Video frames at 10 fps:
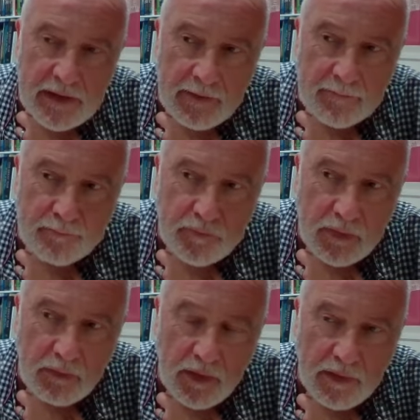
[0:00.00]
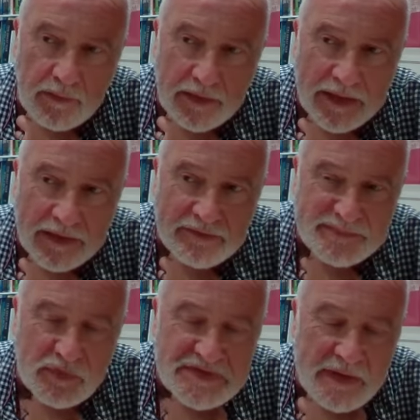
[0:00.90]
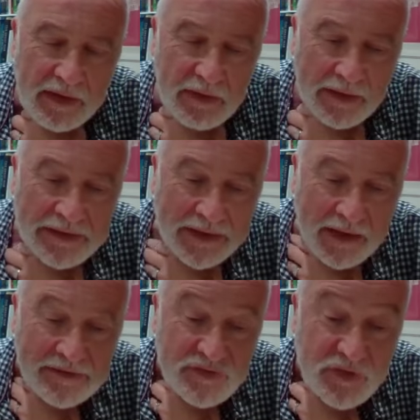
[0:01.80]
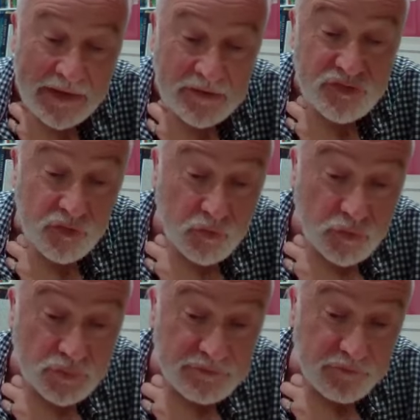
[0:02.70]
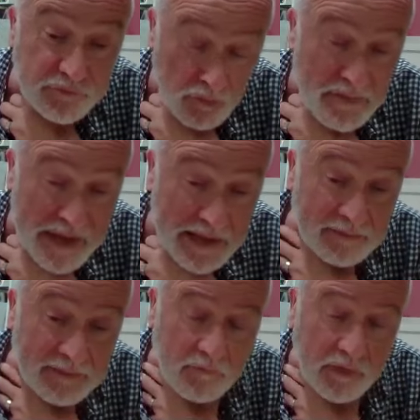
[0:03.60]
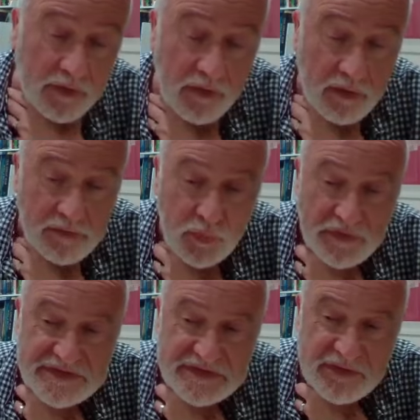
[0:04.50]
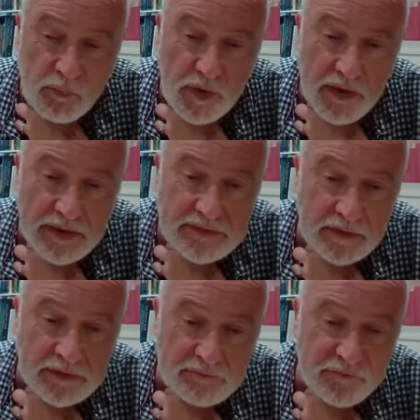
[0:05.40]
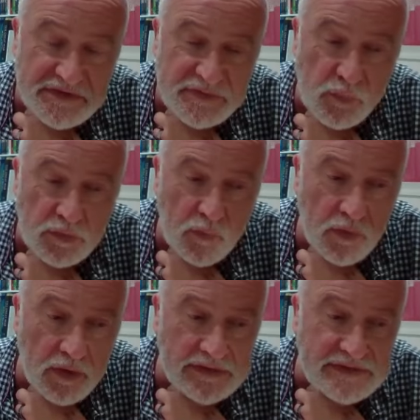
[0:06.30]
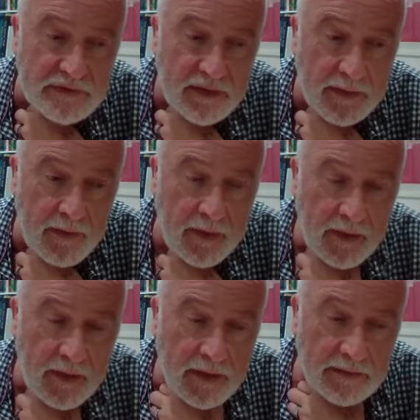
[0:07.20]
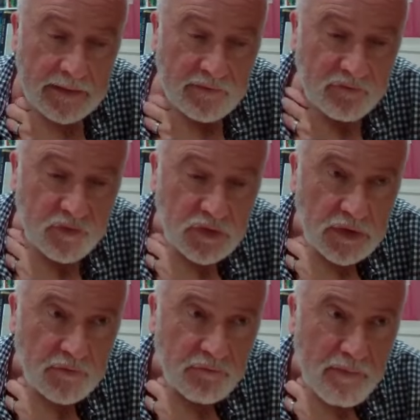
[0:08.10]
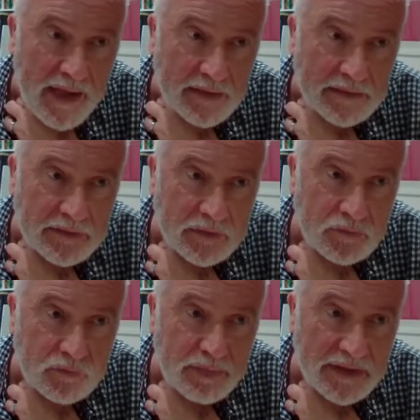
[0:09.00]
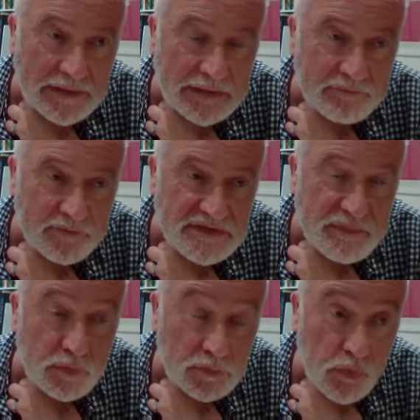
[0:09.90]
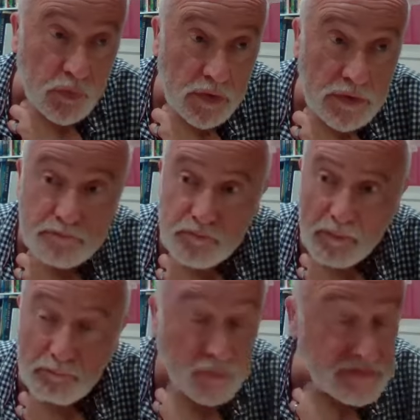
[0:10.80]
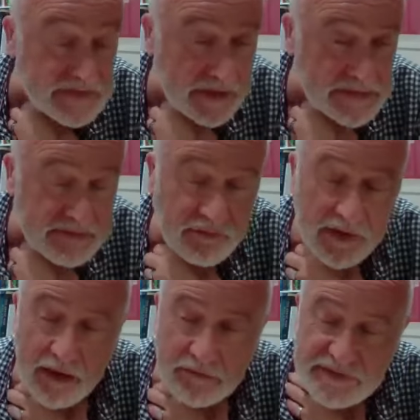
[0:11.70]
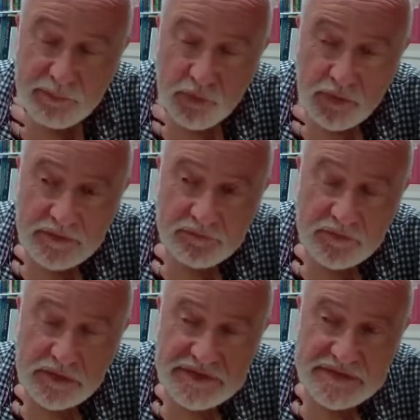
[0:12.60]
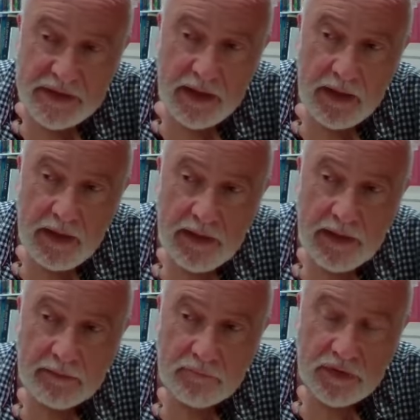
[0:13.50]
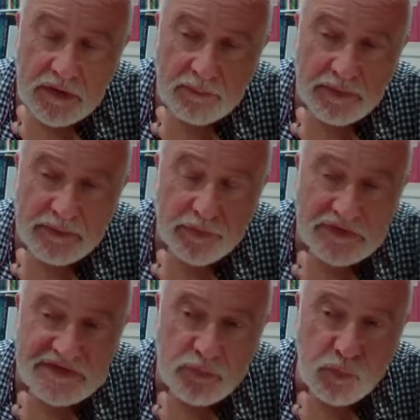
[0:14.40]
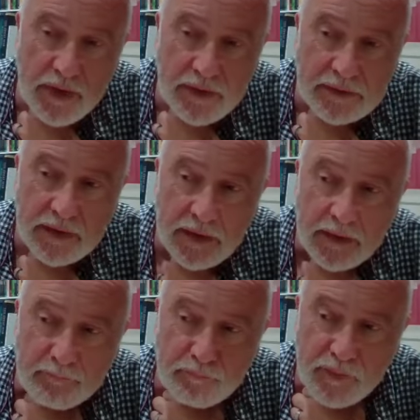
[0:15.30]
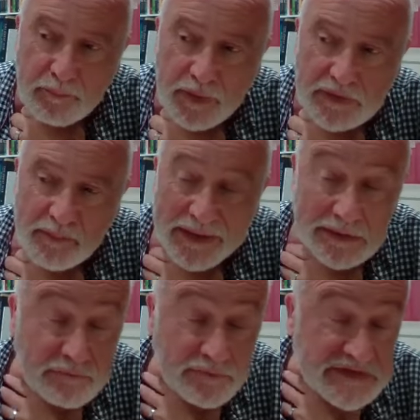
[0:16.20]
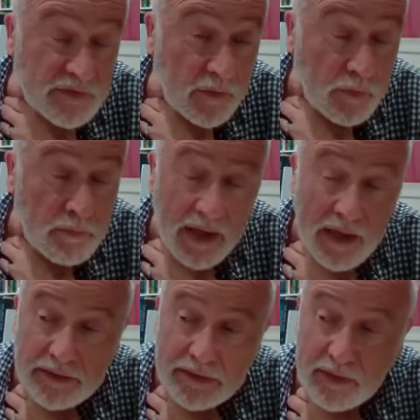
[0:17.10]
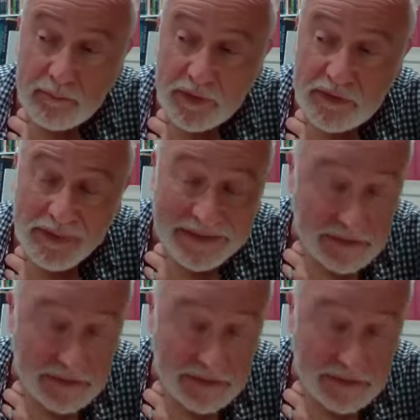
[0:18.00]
Um, and I suppose uh, an, intro for me in that regard was some work I'd done in First World War history. I'd interviewed a lot of men in, who'd been in the First World War, both sides of the Irish border, of course, and wrote a couple of books, one um, about the Battle of the Somme and about the